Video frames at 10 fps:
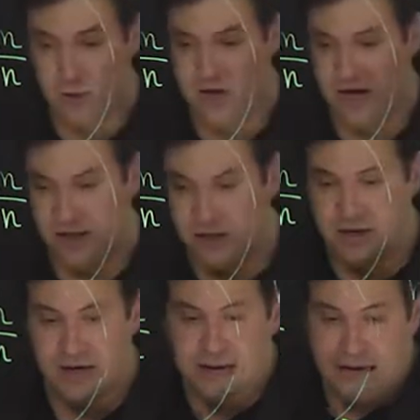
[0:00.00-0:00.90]
to one another,
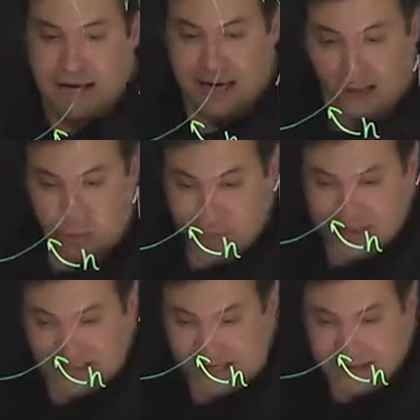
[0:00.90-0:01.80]
and we will
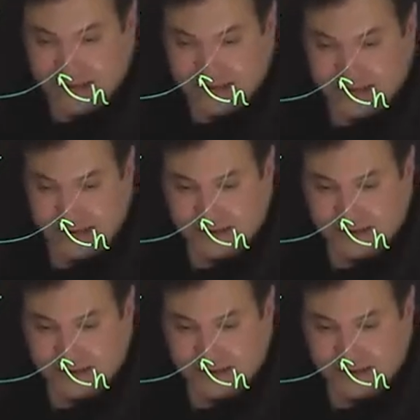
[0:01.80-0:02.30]
gain that